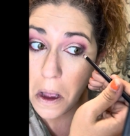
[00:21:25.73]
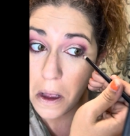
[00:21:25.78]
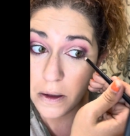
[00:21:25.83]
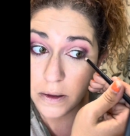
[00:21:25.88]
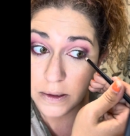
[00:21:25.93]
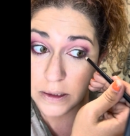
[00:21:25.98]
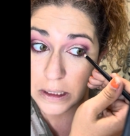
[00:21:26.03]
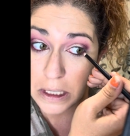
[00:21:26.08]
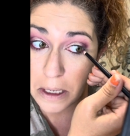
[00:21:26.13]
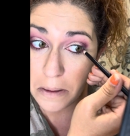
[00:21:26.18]

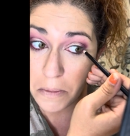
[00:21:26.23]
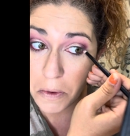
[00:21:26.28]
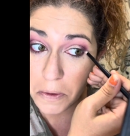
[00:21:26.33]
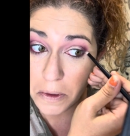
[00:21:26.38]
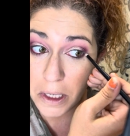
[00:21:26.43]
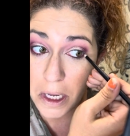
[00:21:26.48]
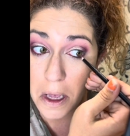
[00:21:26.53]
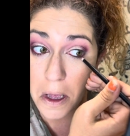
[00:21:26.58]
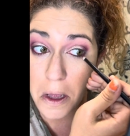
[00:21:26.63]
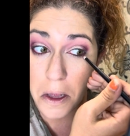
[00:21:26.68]
same on
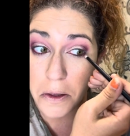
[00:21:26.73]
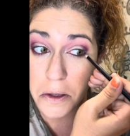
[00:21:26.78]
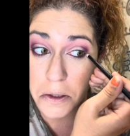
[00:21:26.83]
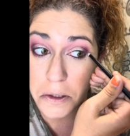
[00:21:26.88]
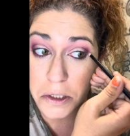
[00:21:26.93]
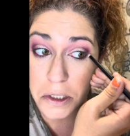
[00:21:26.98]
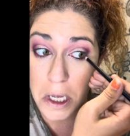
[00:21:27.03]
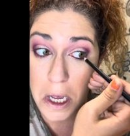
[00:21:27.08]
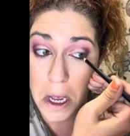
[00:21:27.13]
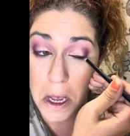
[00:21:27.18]
the other
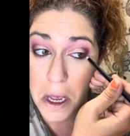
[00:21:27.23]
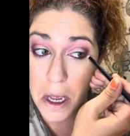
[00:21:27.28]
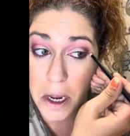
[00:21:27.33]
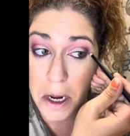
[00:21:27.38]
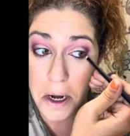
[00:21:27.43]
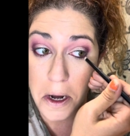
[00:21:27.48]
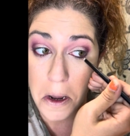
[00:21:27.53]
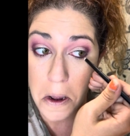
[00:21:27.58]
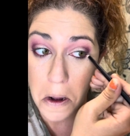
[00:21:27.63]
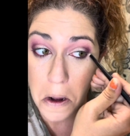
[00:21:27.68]

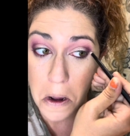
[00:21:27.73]
side.